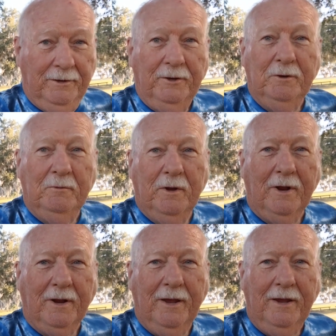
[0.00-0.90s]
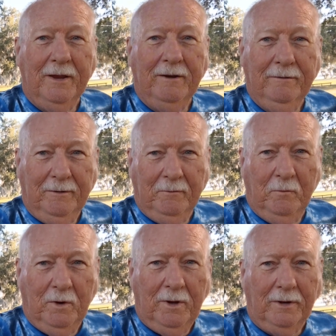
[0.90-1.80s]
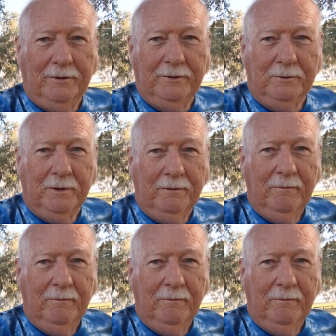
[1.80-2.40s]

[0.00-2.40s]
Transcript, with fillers: doing what I can and what I enjoy,